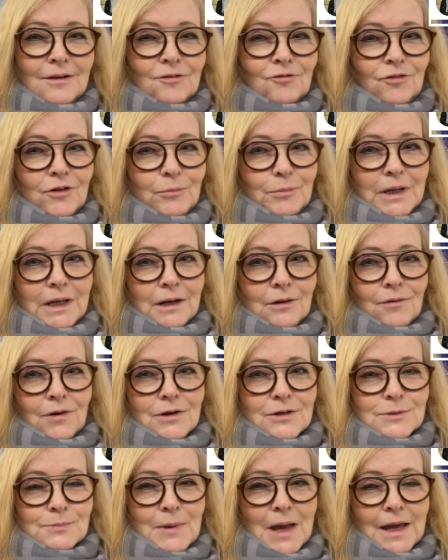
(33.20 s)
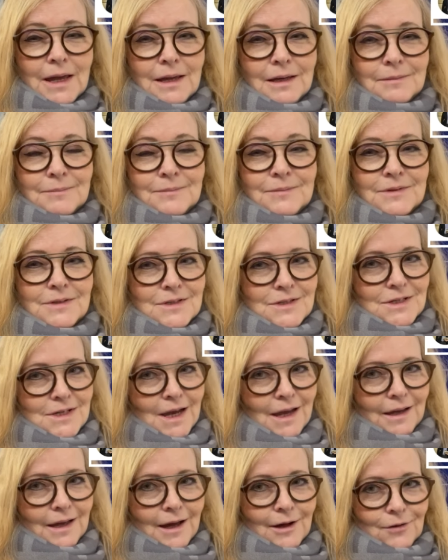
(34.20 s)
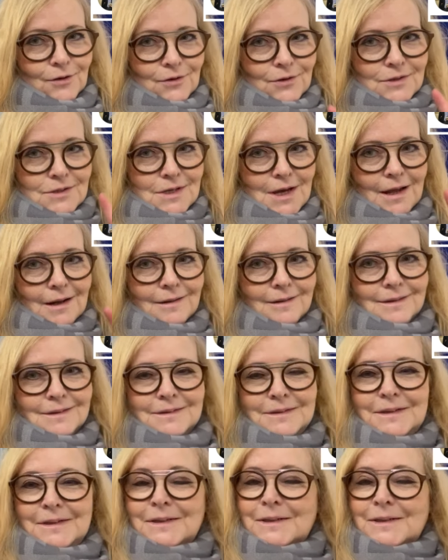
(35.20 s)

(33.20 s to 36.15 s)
Romina Rose May, check out her channel